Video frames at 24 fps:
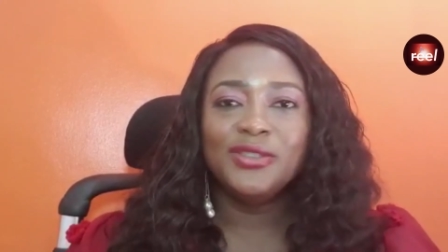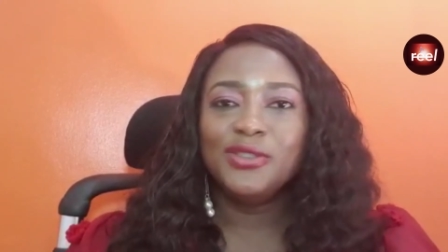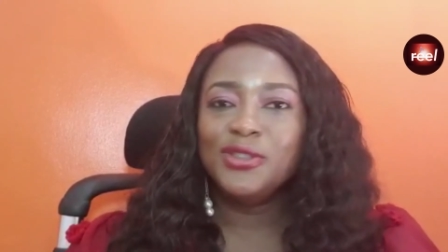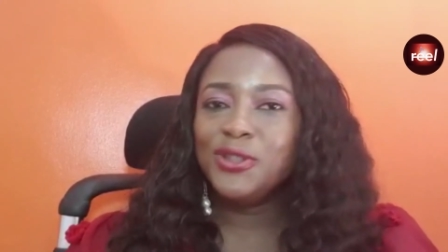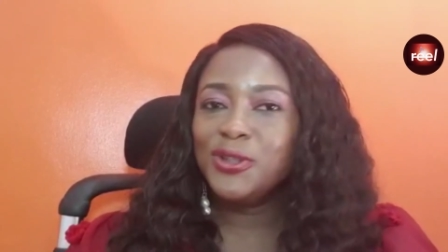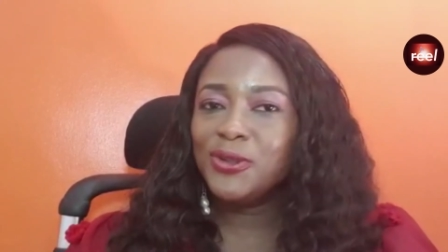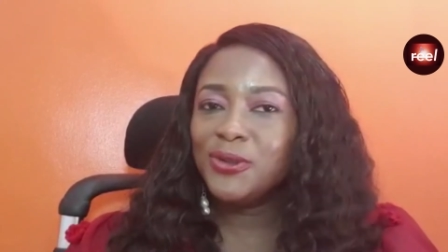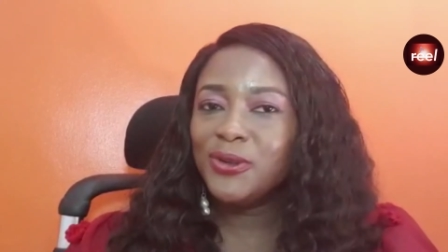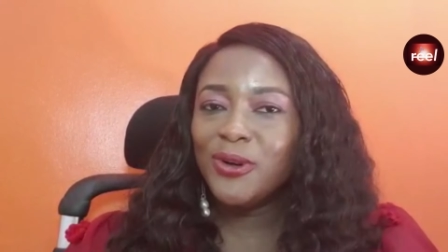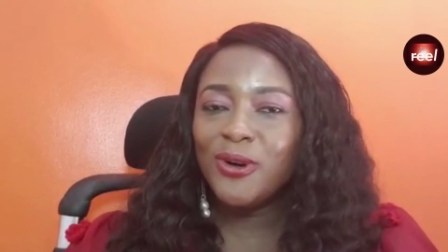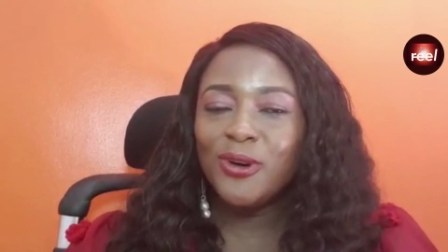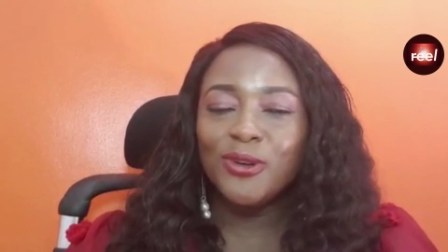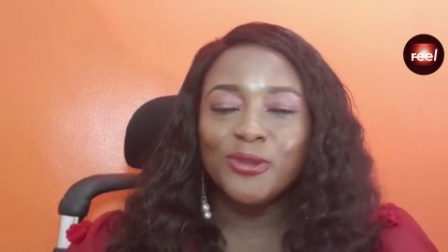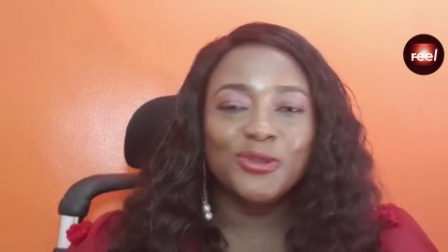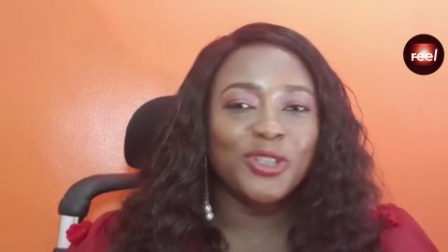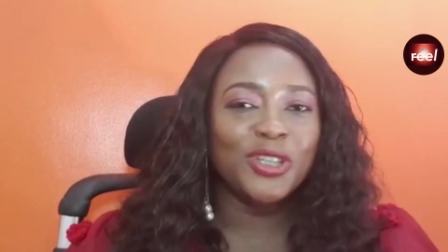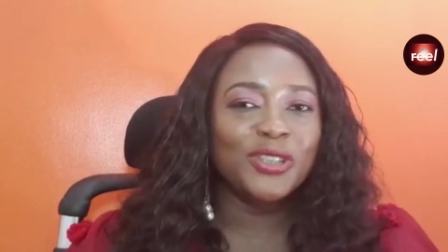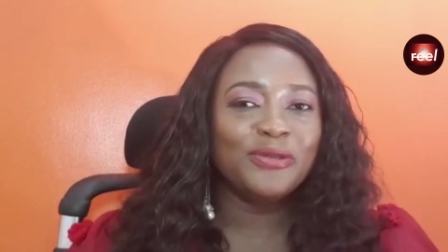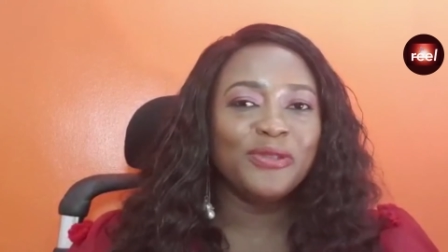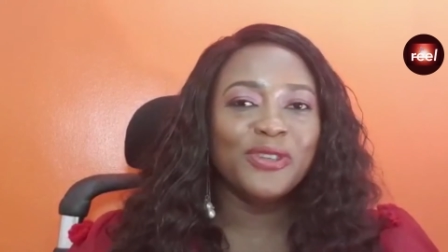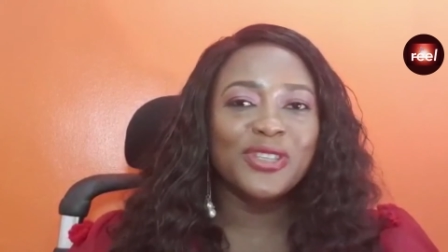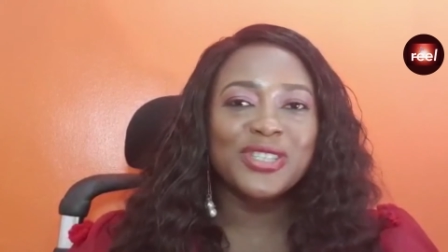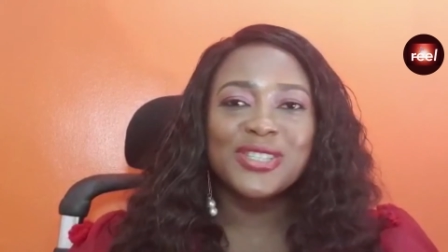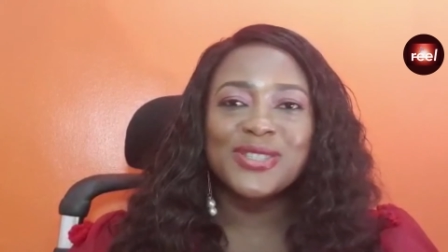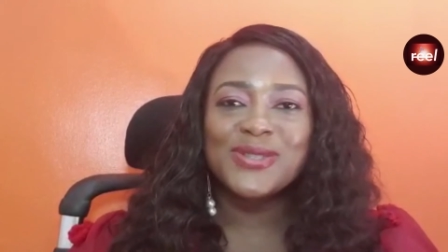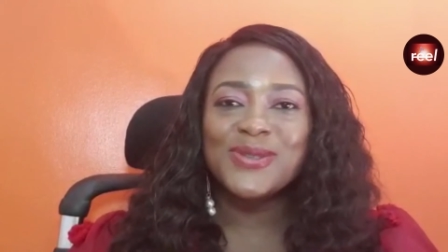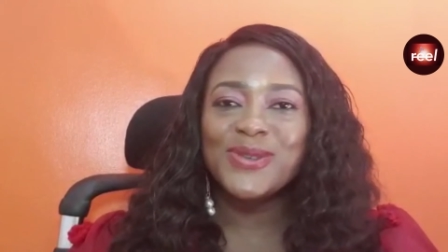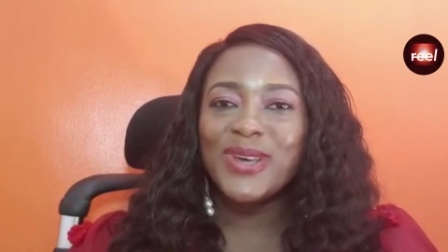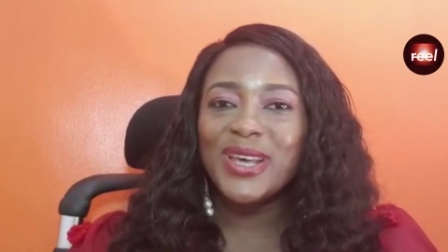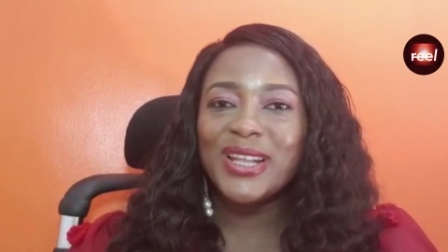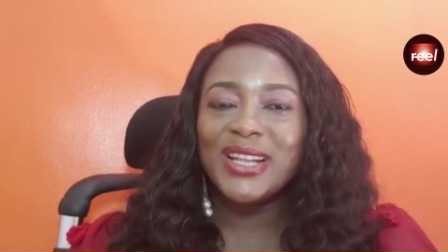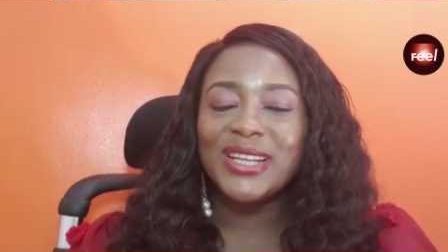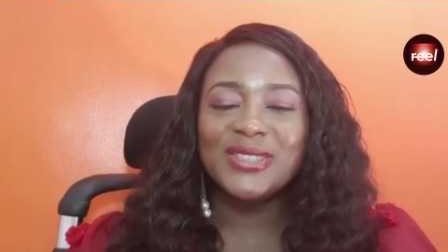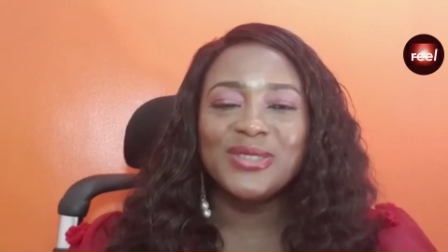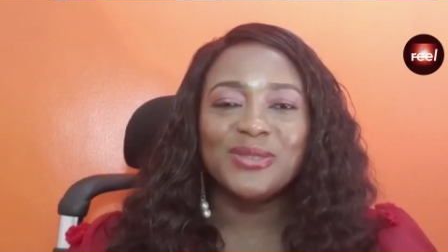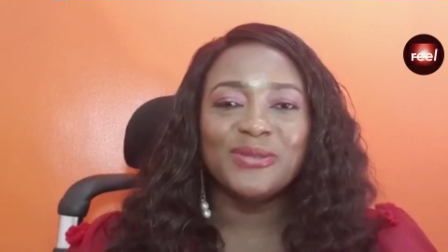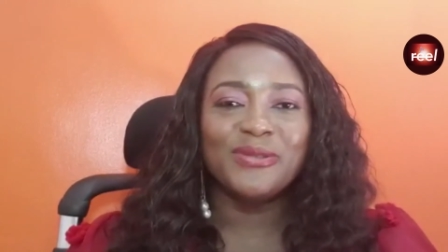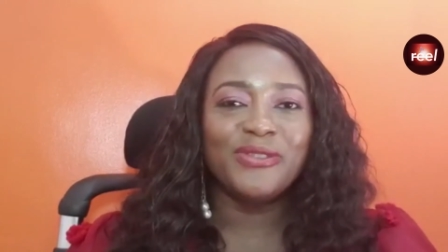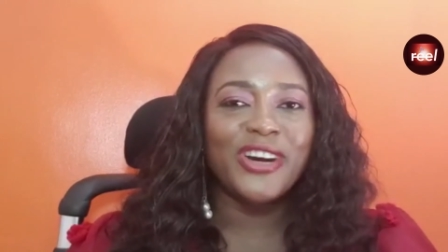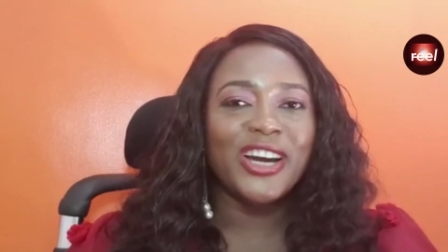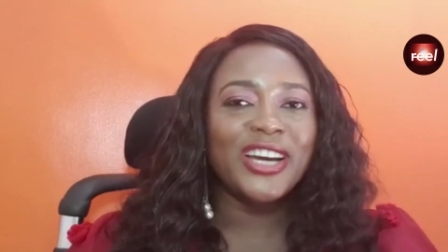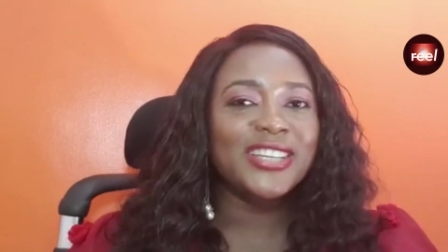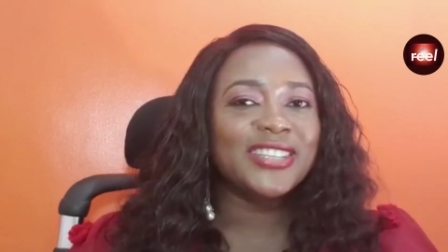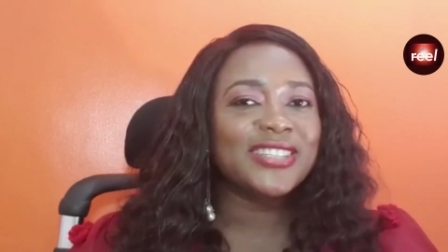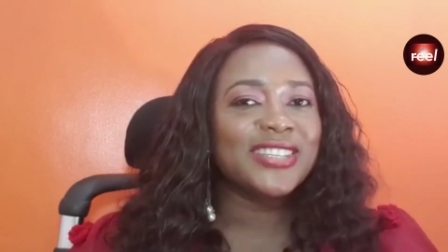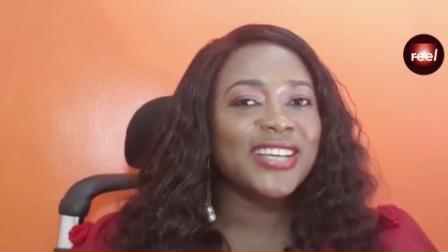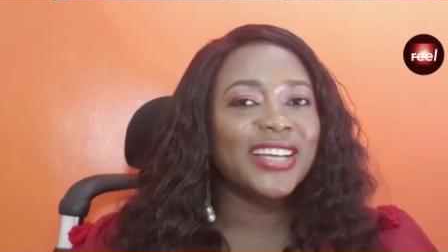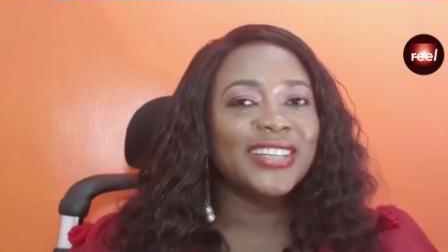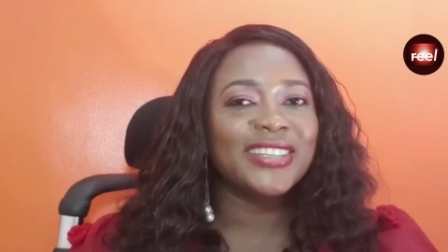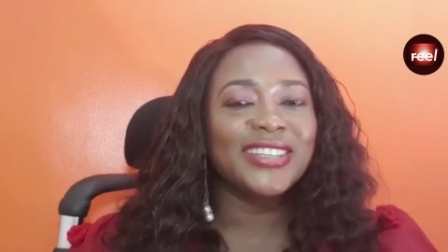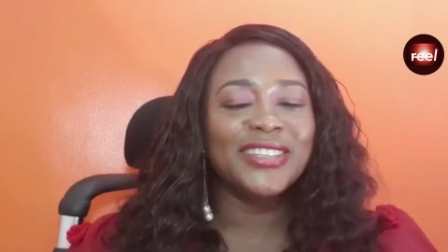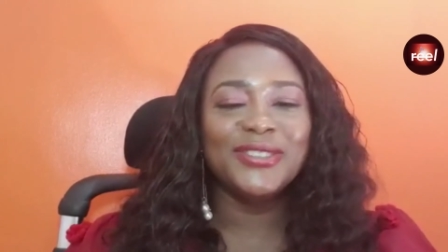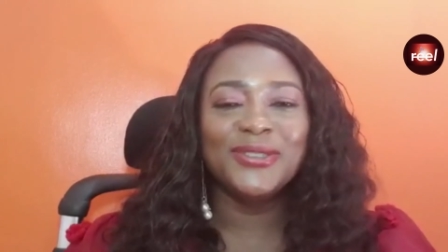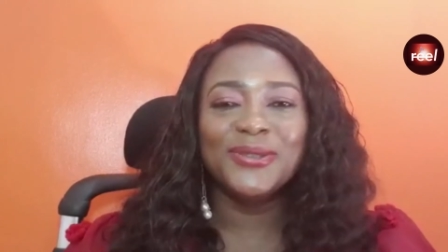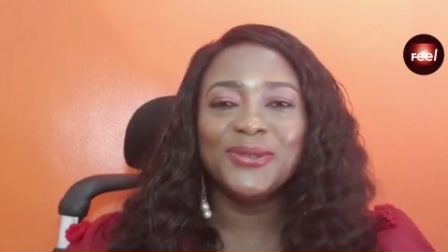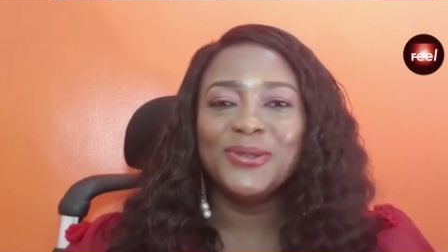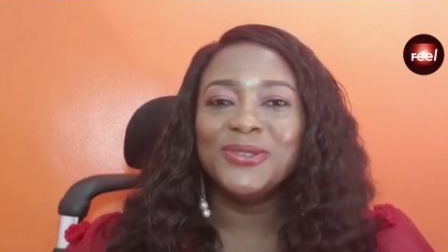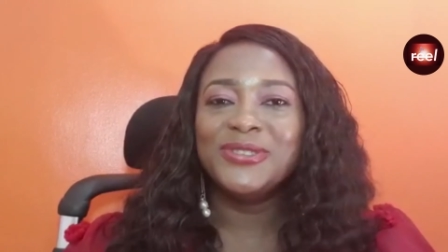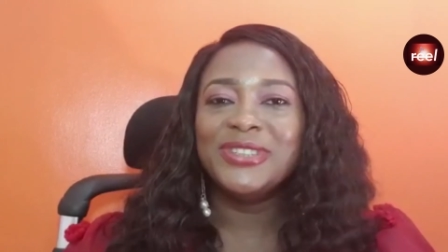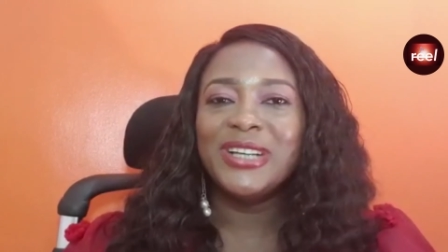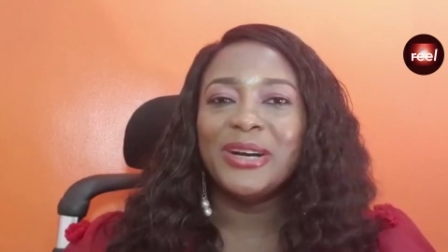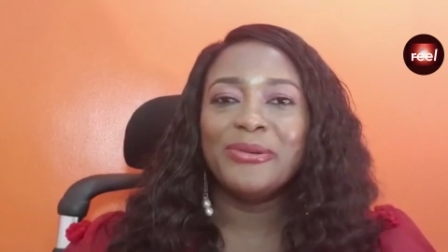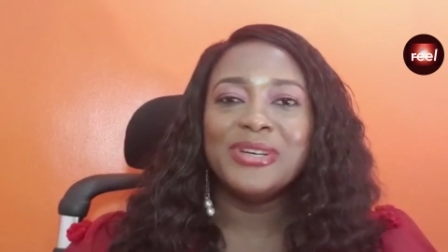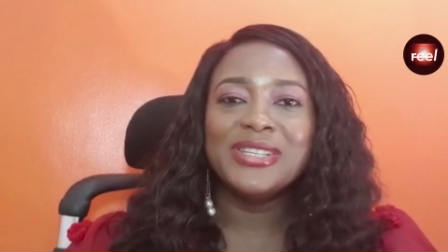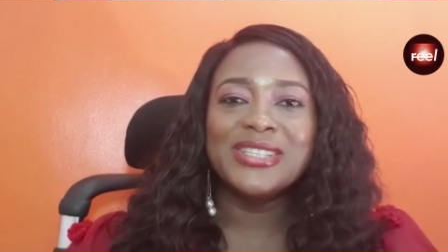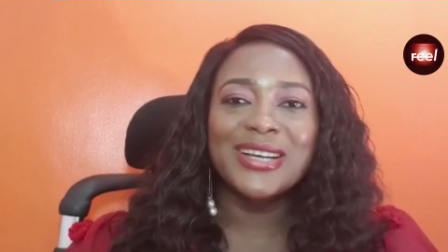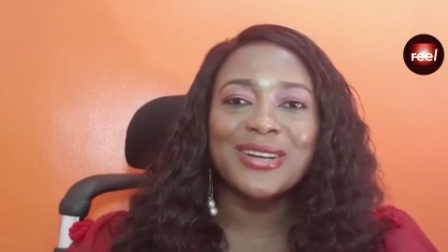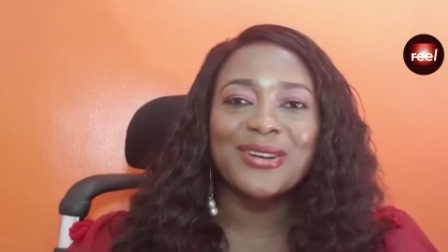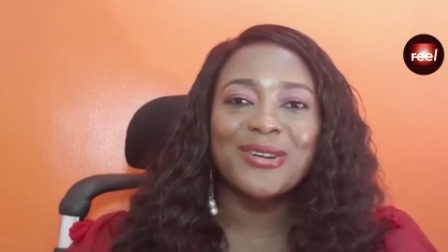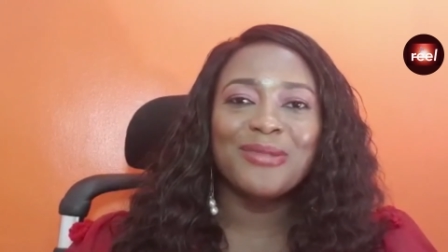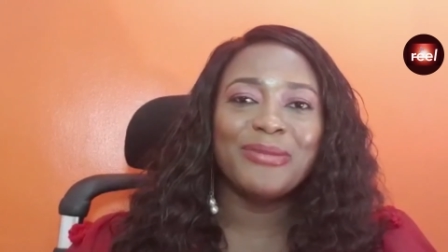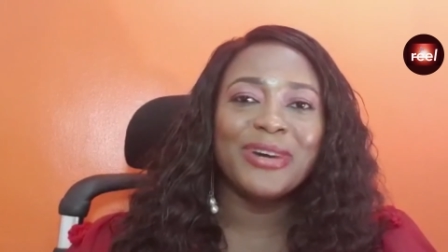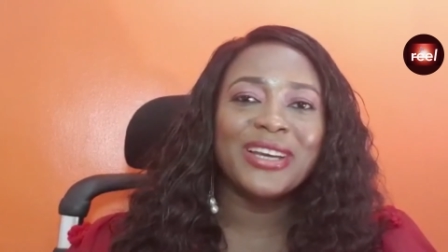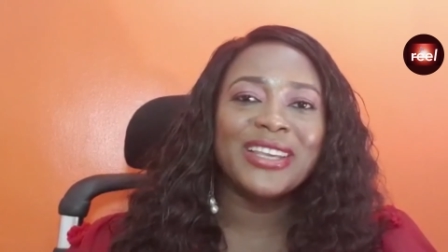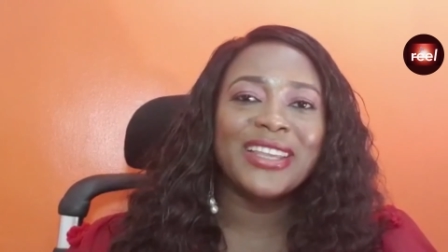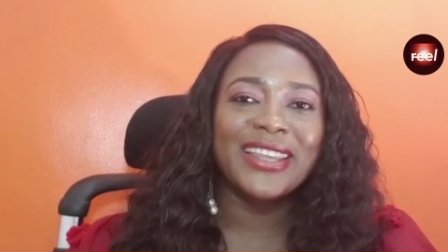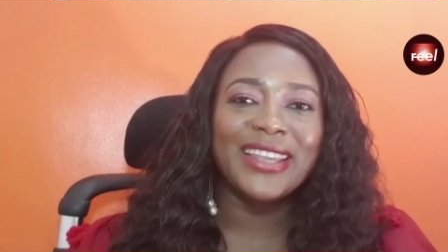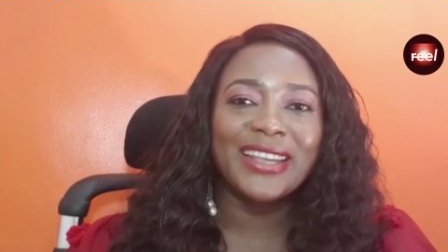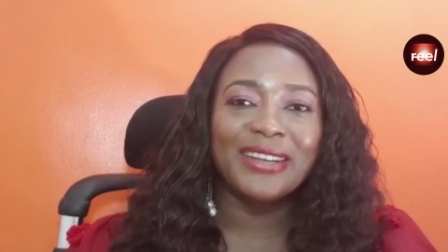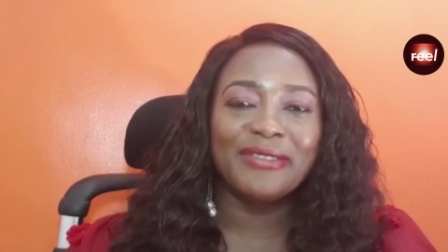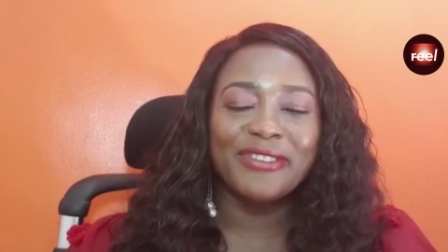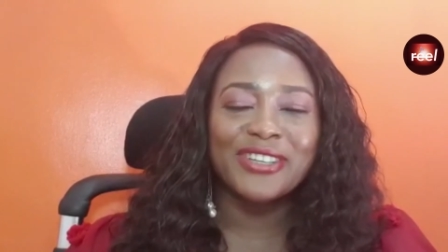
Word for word: You know, all joined forces together to fight, and then they go their ways and come back again.